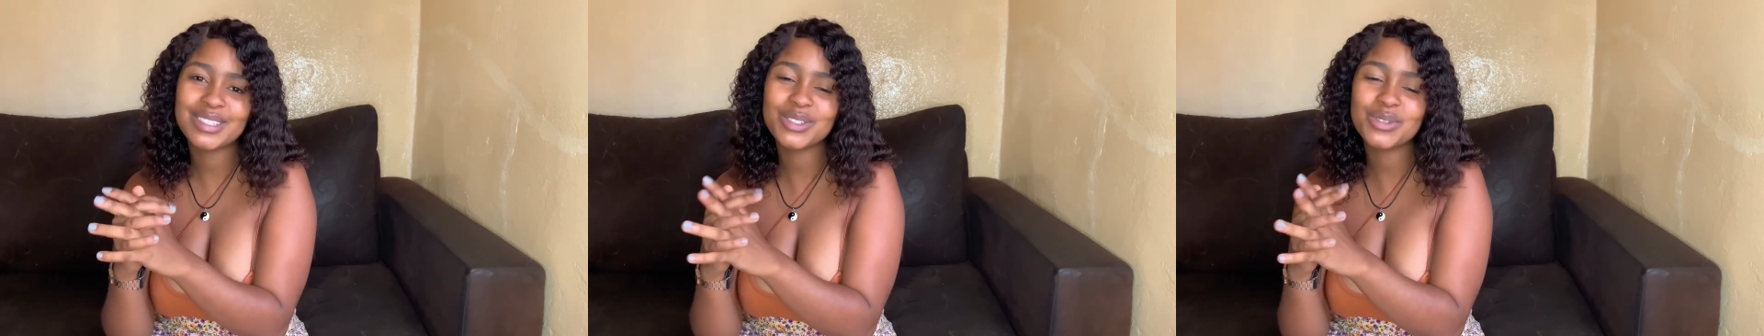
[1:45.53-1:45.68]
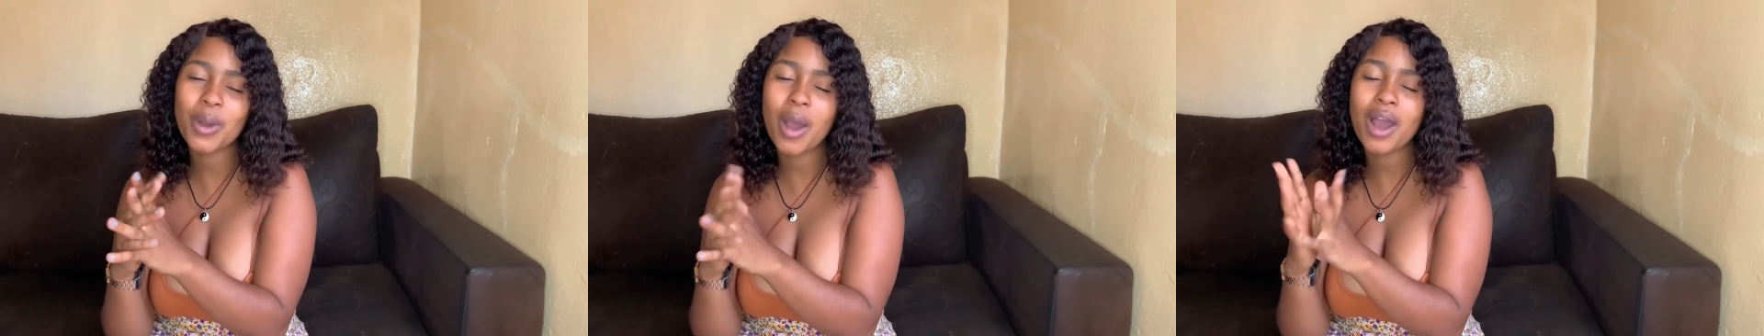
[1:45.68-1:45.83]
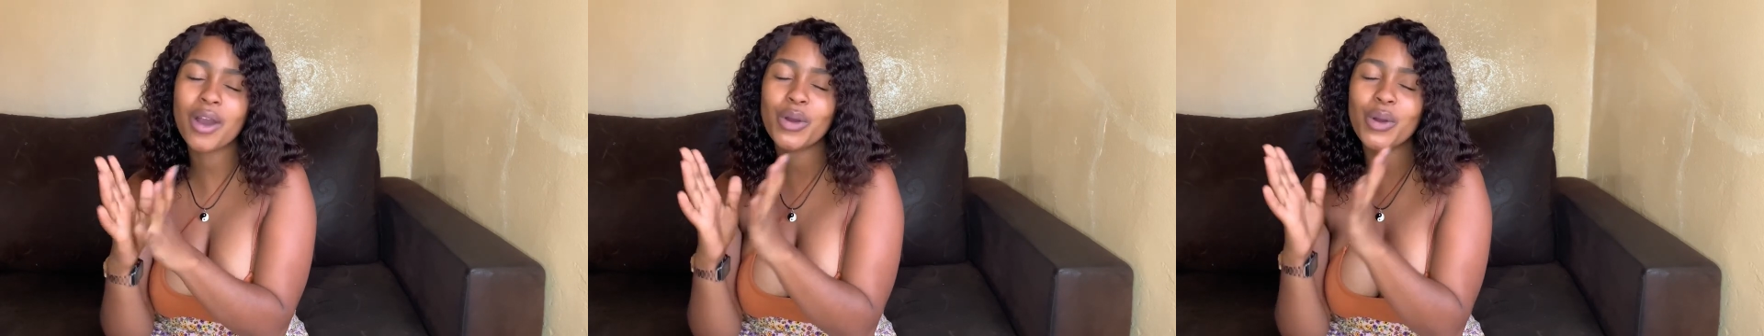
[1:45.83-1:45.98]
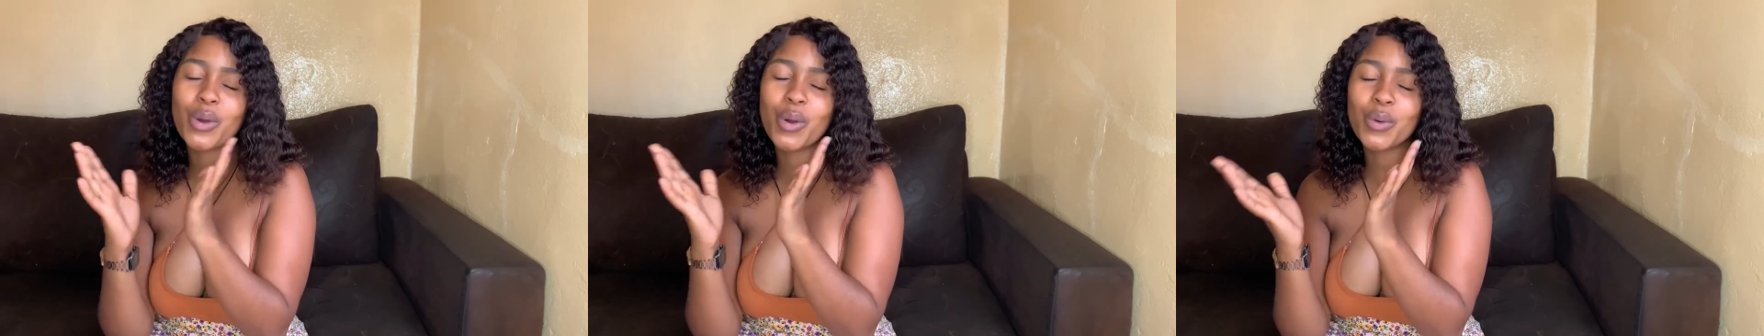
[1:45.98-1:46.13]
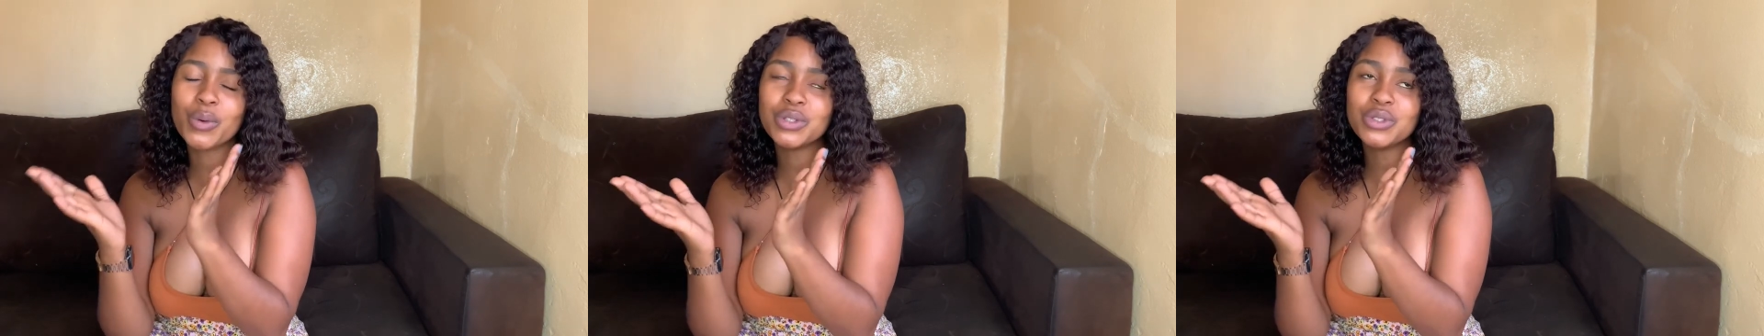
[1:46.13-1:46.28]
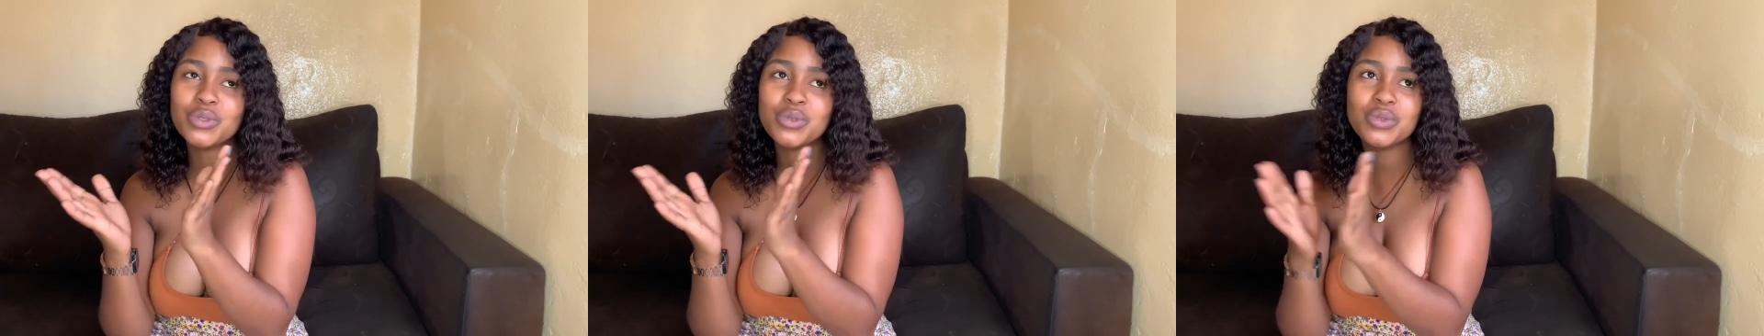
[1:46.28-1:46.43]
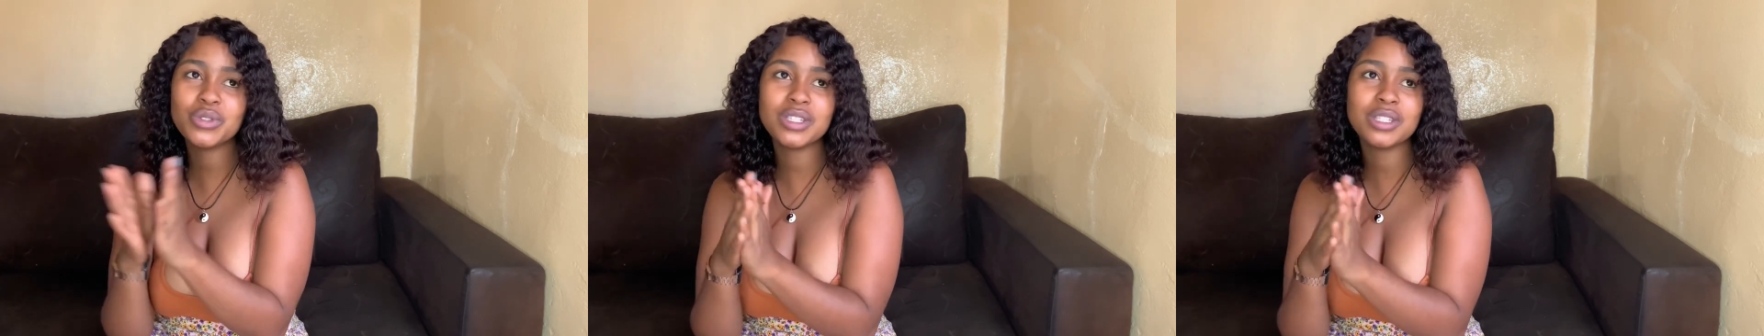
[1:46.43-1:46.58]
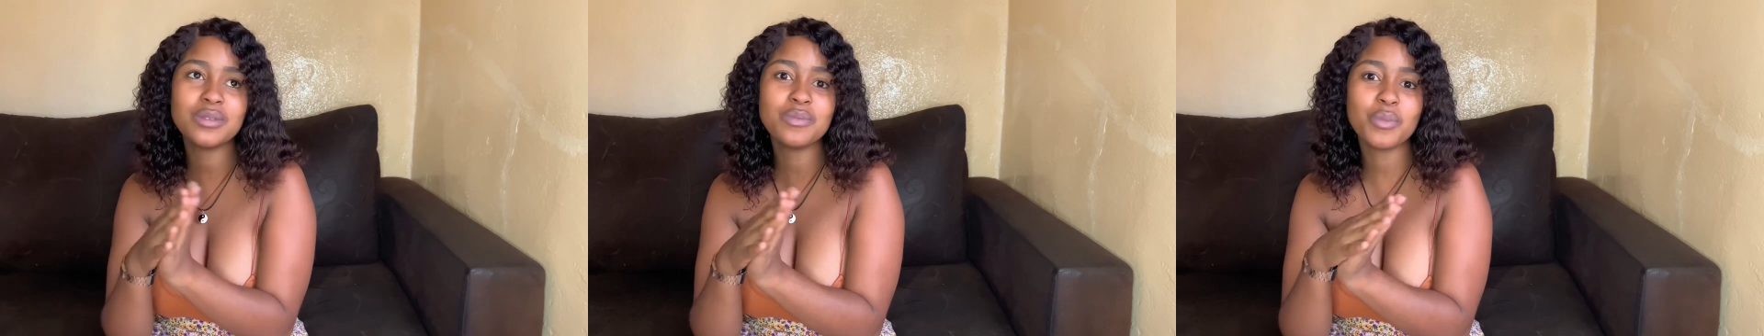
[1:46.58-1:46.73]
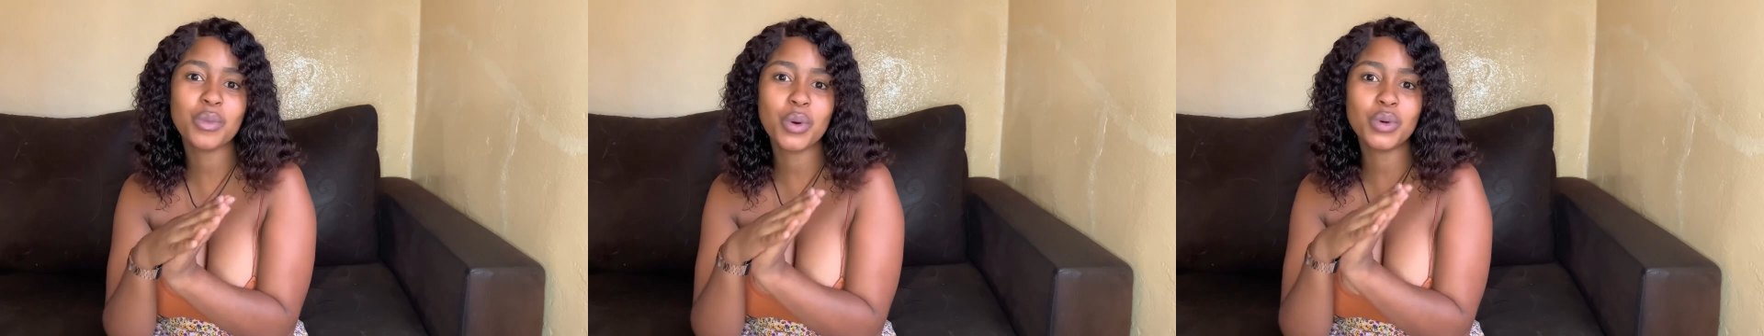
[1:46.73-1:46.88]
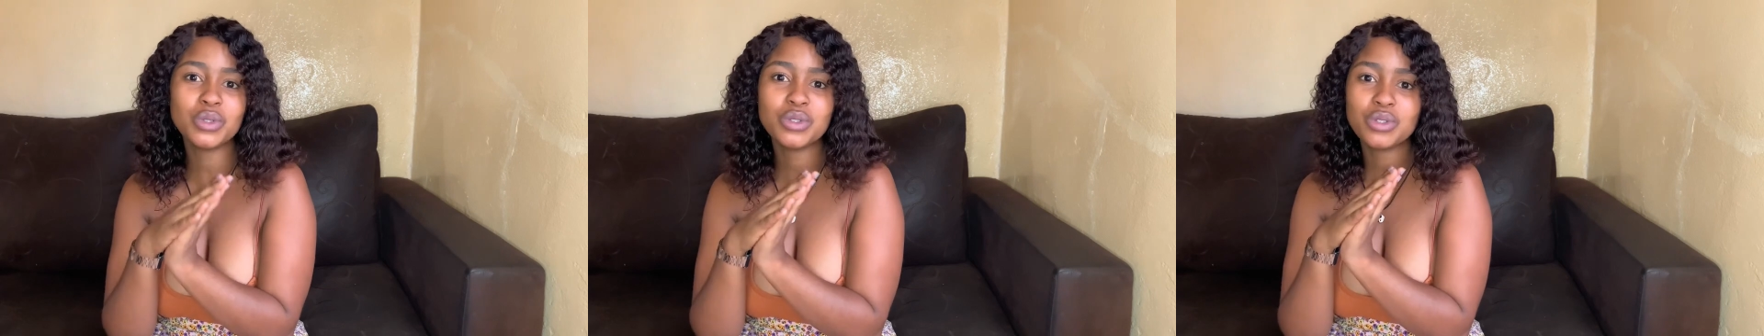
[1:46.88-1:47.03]
You are going to see
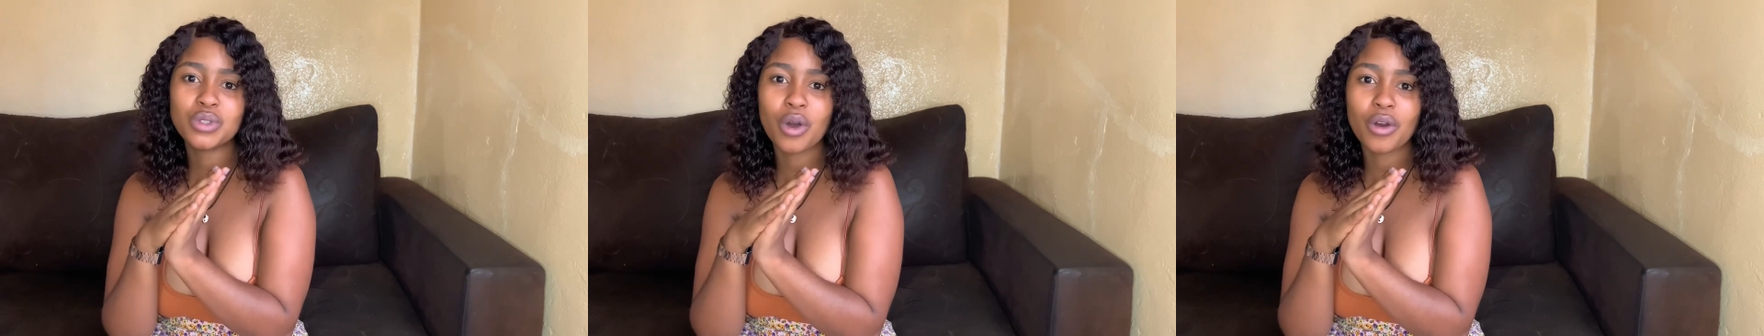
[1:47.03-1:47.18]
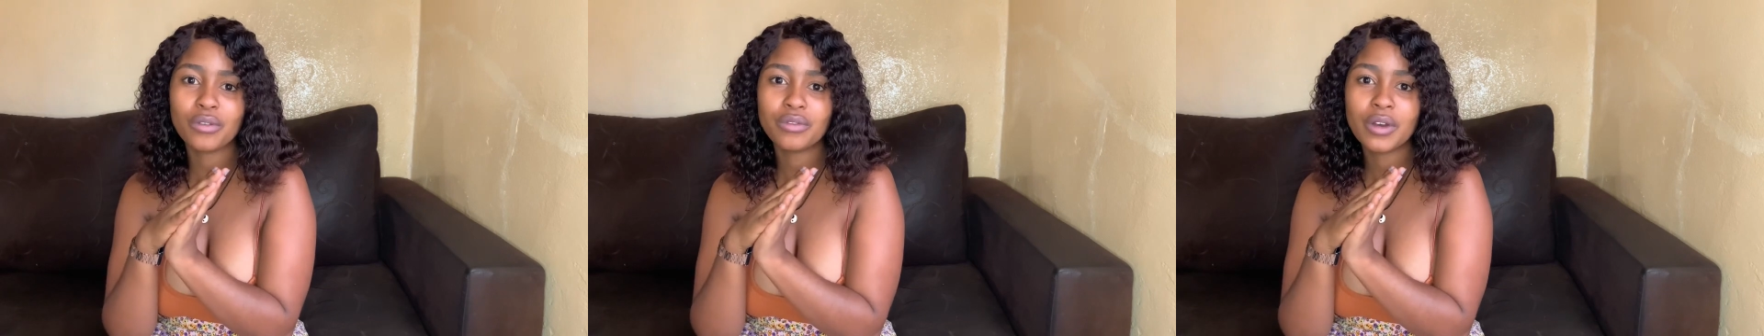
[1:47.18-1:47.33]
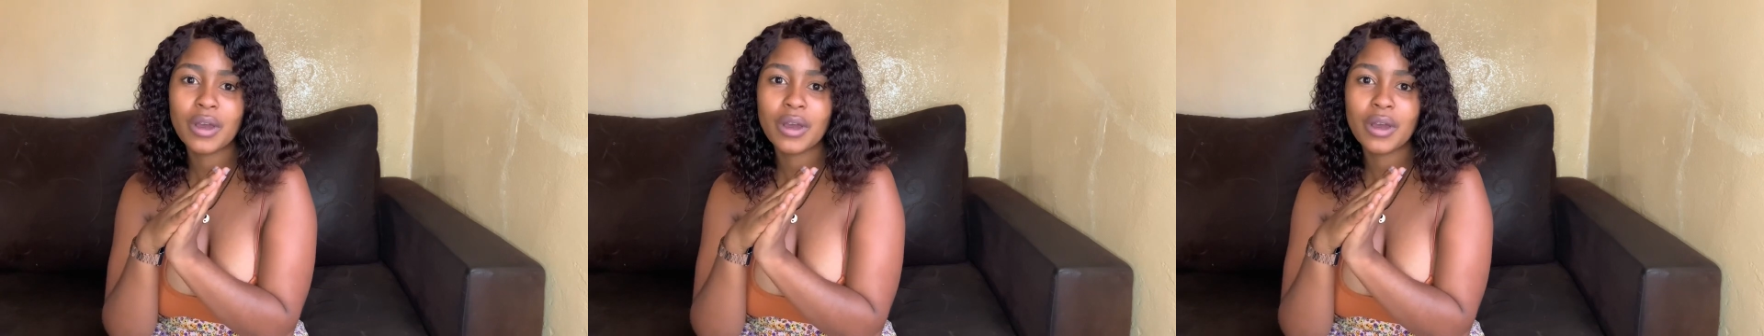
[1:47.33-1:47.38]
most of